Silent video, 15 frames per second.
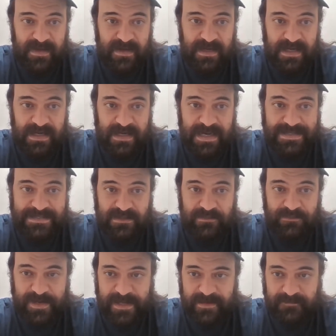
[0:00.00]
I
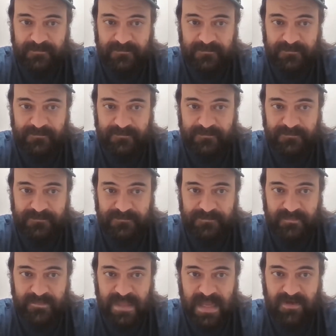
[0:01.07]
didn't bet it.
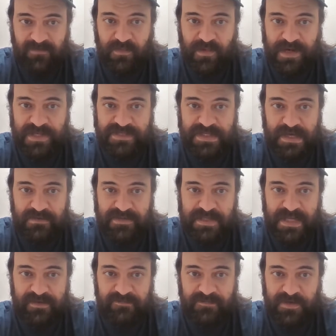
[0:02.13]
Everyone I saw was
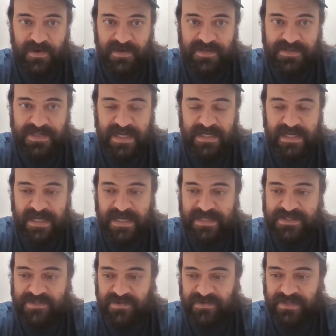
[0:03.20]
liking Florida State, and I
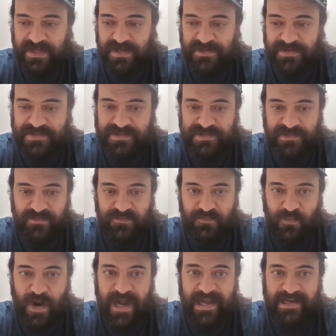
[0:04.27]
certainly understood
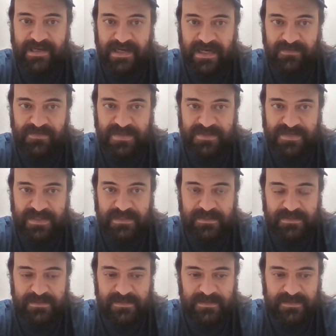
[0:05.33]
why, obviously.
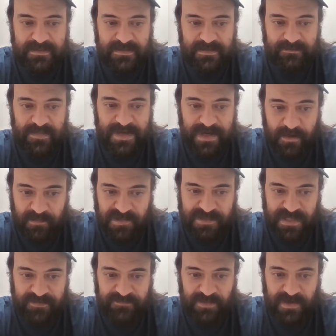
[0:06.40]
My numbers
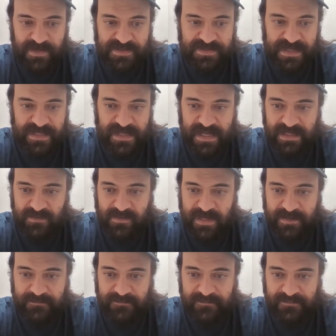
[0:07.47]
like Florida State
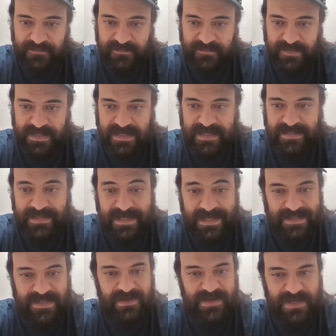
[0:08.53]
anyway. And, yeah,
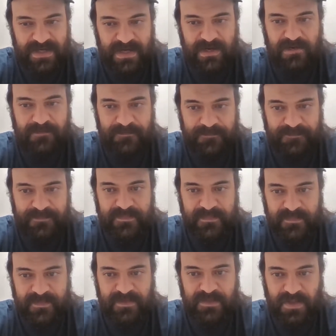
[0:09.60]
there you go.
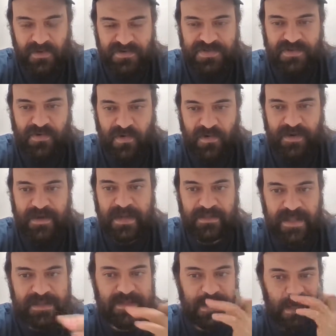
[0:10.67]
Low scoring. I
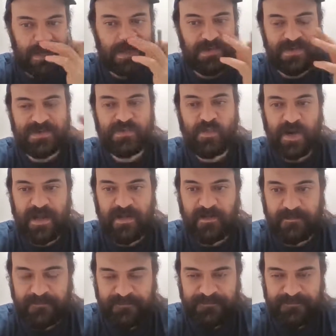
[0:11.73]
like the under as well.